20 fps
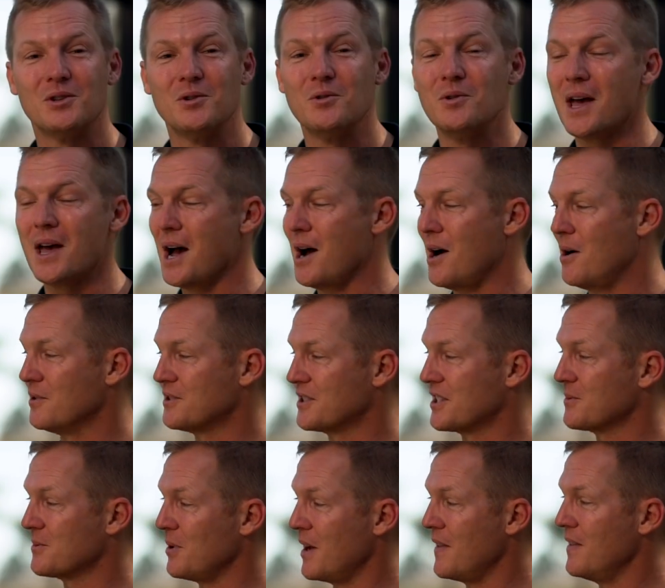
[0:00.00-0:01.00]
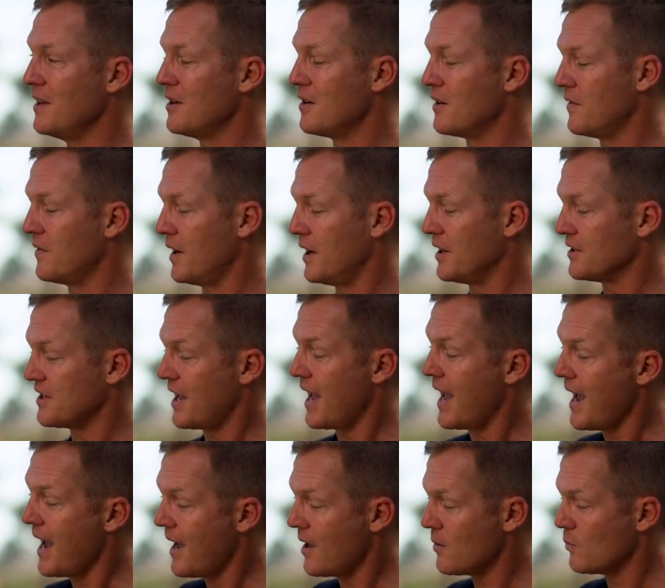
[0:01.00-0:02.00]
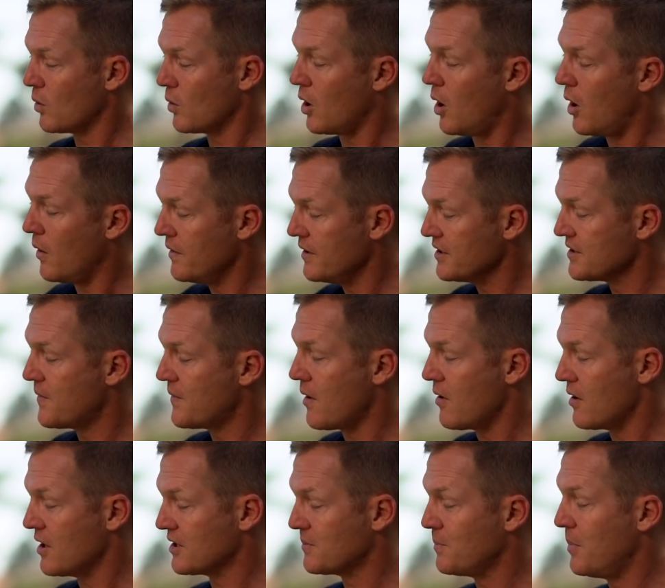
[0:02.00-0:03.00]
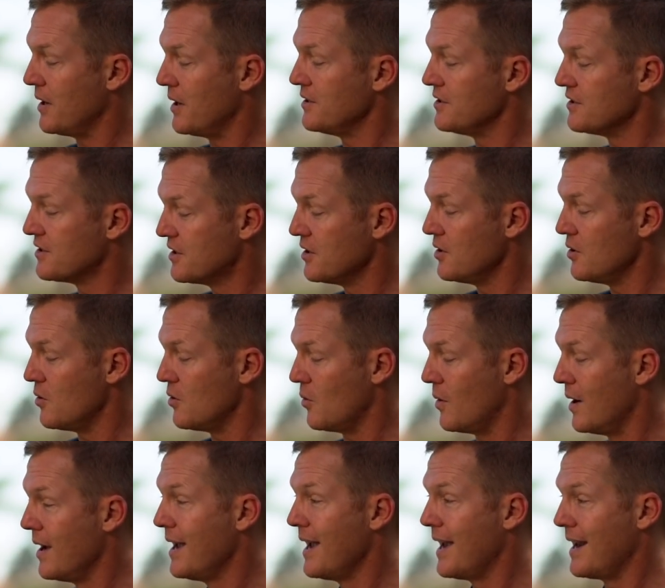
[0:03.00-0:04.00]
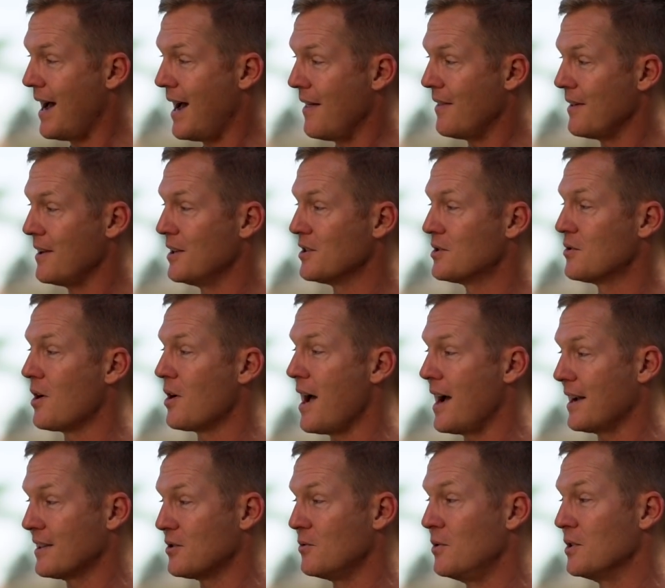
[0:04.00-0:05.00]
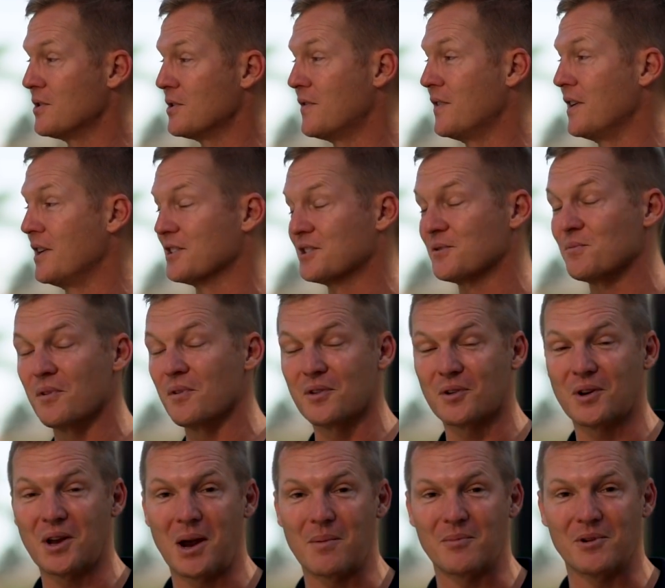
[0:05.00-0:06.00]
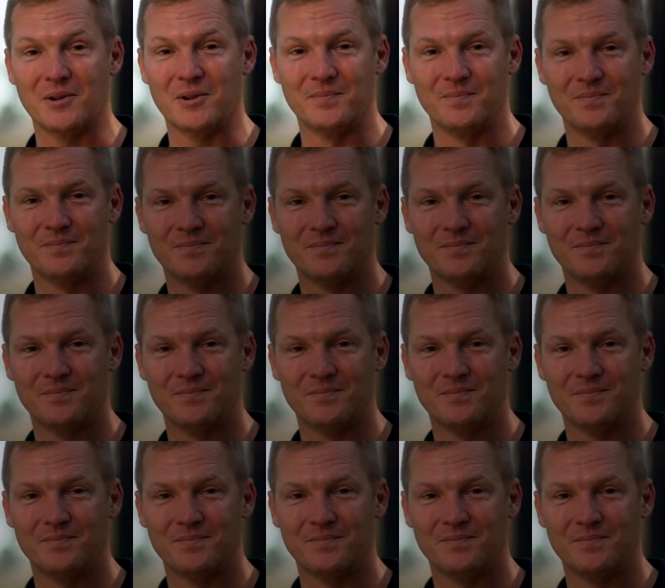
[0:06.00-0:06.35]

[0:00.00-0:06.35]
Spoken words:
do now is explain the interface and what all these various buttons do and how they interact or interface with your camera.